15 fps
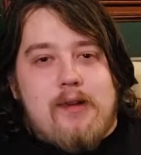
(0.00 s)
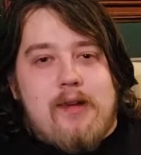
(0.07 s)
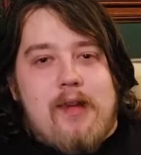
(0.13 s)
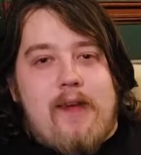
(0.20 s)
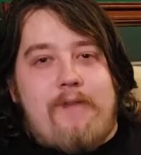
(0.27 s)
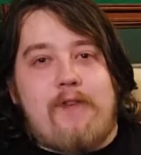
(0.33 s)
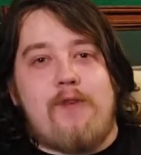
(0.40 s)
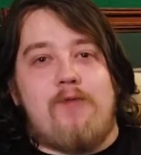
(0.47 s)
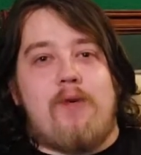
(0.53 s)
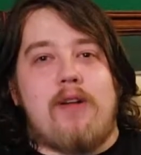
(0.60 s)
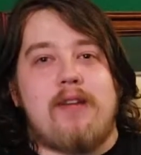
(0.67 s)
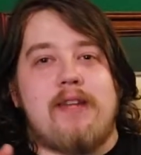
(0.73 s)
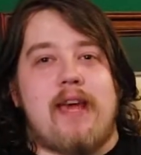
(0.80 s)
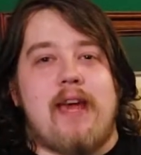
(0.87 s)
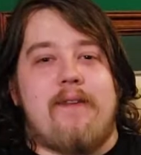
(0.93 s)
If you
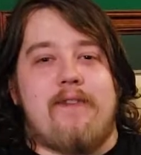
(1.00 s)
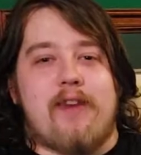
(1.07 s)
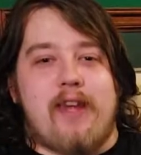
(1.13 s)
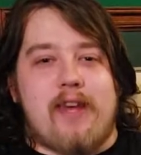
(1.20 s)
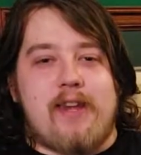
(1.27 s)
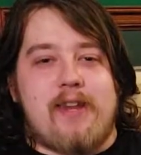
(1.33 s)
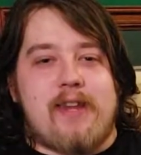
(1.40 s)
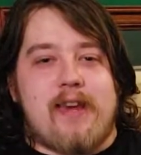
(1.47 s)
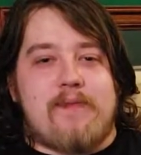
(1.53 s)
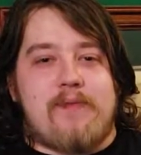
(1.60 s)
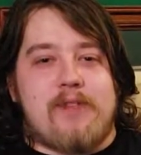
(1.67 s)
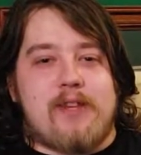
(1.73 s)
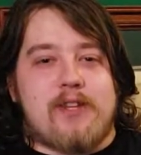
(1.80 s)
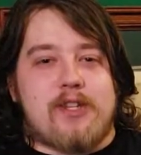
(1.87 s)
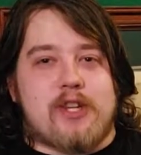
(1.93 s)
want to have an
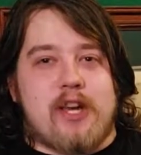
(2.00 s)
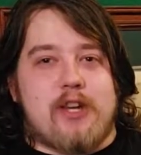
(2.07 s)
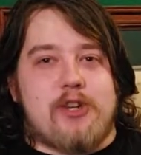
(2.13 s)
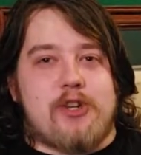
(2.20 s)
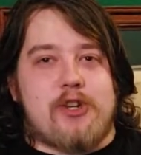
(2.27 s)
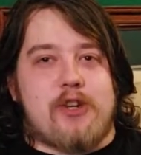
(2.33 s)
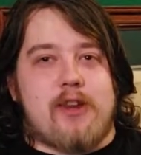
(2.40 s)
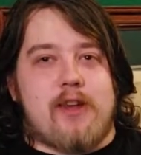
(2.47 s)
in-depth discussion